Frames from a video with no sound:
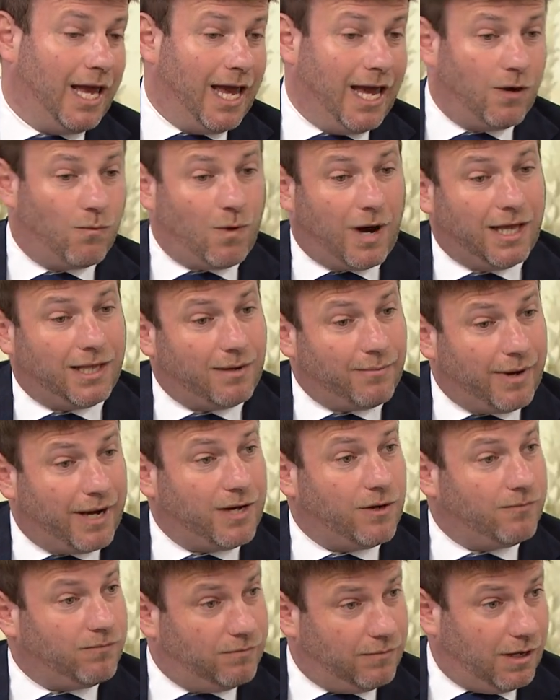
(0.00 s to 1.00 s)
And while
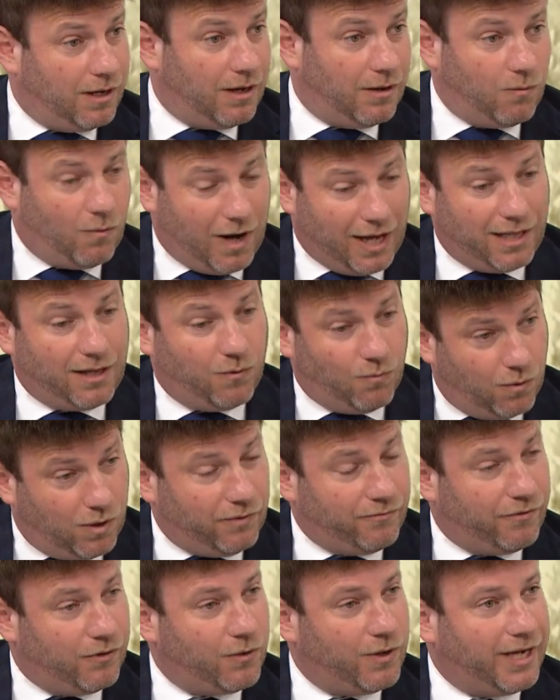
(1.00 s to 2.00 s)
I
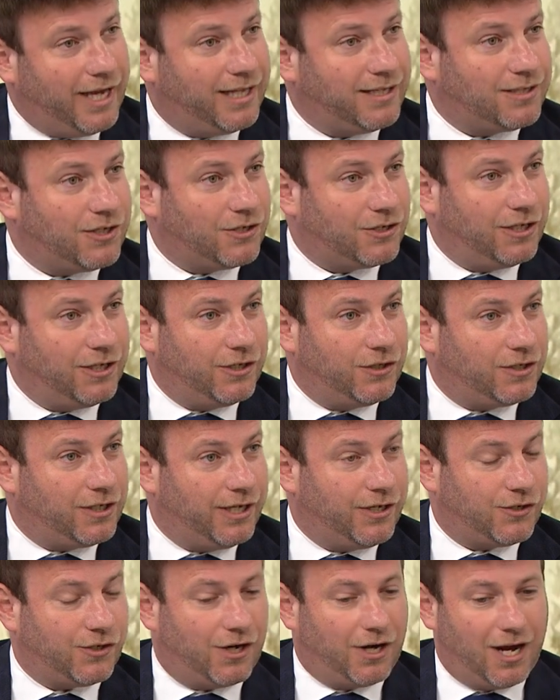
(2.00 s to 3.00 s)
will vote against such
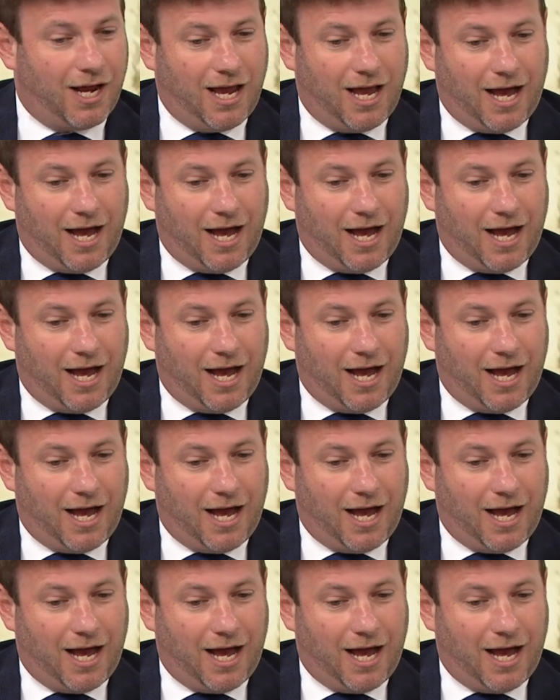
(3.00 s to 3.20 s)
legislation,